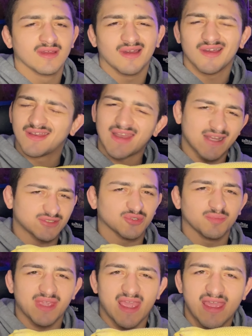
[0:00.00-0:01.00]
Uh,
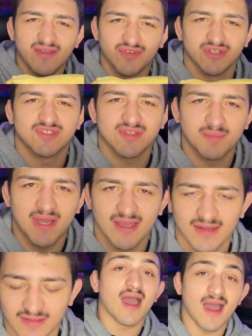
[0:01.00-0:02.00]
natural behaviors in mind.